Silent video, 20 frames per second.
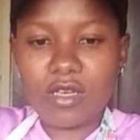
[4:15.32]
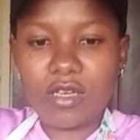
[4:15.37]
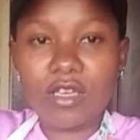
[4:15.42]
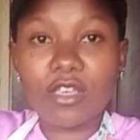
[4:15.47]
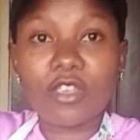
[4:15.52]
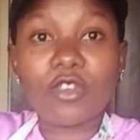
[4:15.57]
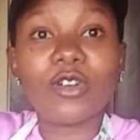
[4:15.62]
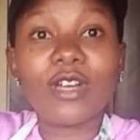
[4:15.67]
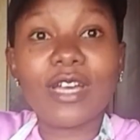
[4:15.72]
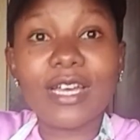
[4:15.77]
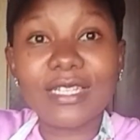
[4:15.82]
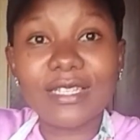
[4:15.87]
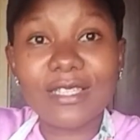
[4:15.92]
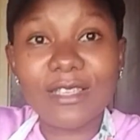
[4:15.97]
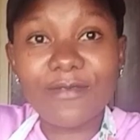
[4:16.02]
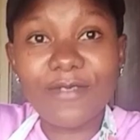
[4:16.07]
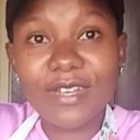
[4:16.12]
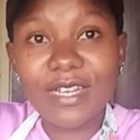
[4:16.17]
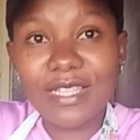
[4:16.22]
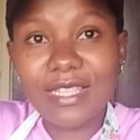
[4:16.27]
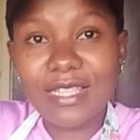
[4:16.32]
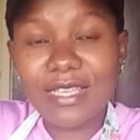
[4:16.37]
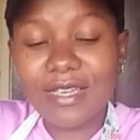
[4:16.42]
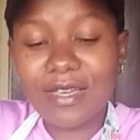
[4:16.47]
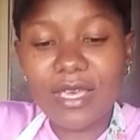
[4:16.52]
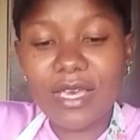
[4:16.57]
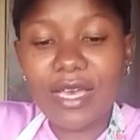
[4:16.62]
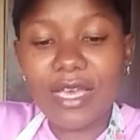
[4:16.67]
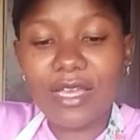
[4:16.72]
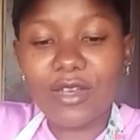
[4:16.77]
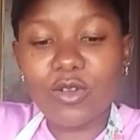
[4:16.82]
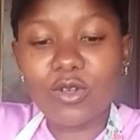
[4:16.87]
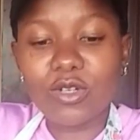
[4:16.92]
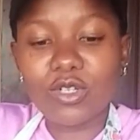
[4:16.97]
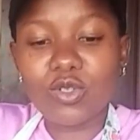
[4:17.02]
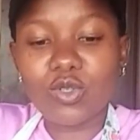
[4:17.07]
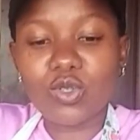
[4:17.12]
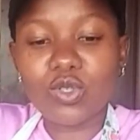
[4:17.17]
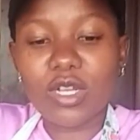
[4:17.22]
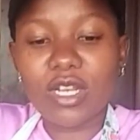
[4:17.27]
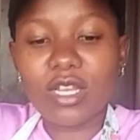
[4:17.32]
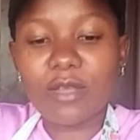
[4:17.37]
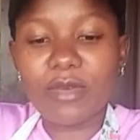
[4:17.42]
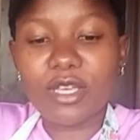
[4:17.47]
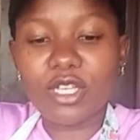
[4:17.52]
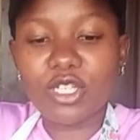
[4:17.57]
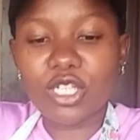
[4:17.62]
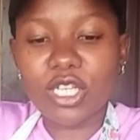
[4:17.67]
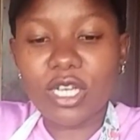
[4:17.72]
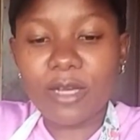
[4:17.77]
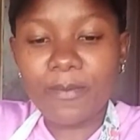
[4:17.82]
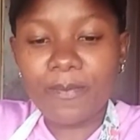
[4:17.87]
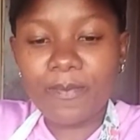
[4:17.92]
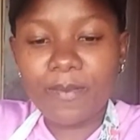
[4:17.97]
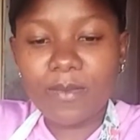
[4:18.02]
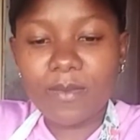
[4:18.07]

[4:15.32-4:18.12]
You guys, the funny thing, I don't usually measure.